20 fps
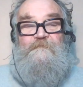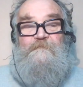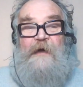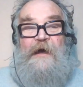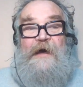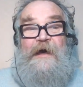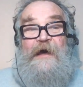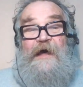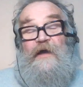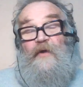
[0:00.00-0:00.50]

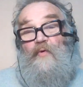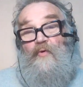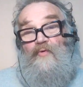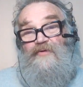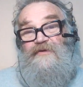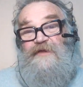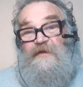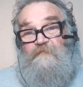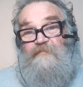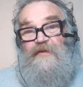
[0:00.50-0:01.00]
bag or
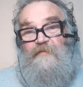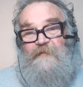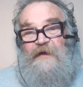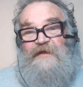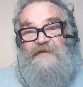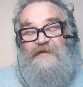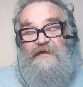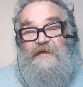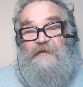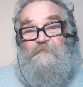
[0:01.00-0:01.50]

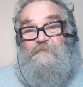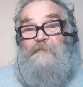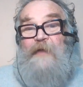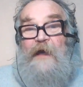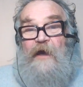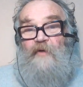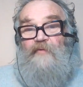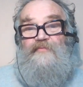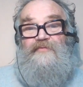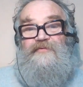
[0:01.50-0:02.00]
diplomatic
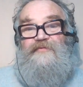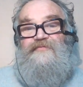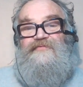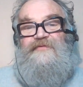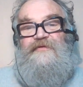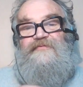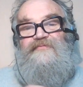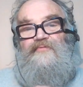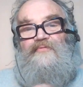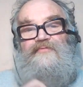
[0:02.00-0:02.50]
pouch as
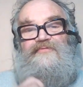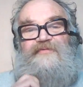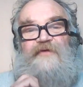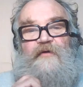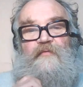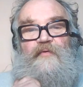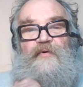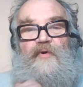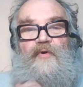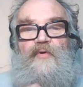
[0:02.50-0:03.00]
it's
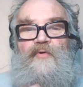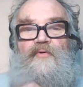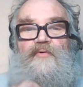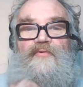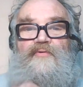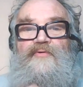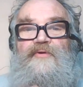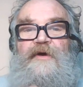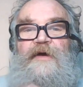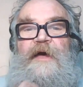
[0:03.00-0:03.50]
also
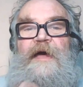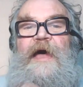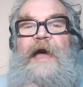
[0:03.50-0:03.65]
called,